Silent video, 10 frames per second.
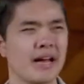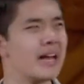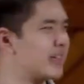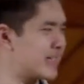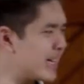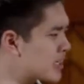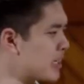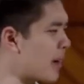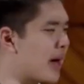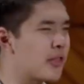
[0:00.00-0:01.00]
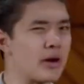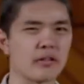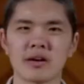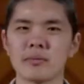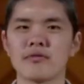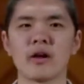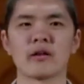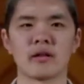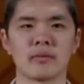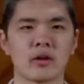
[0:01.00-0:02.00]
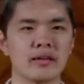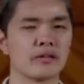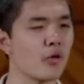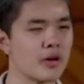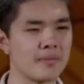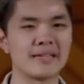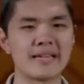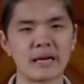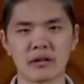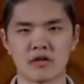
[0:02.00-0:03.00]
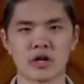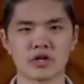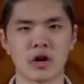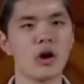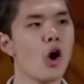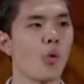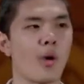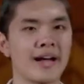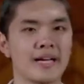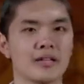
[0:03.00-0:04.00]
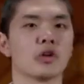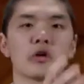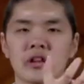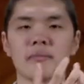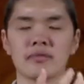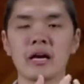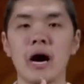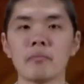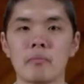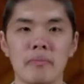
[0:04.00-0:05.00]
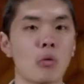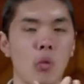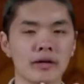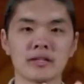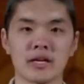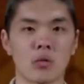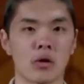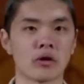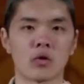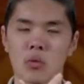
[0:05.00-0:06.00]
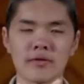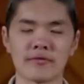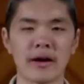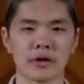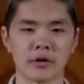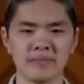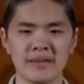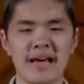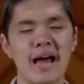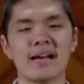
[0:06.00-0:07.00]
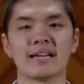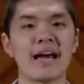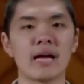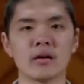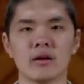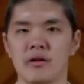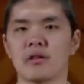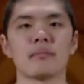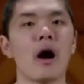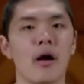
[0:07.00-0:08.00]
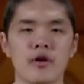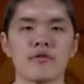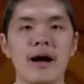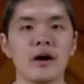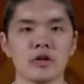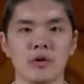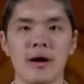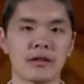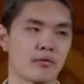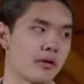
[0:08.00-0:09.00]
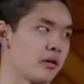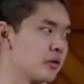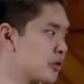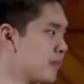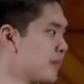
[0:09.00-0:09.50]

And a dict in Python is going to be very similar. It's going to be a data structure where I can look something up by one keyword or one value and get some other value as a result.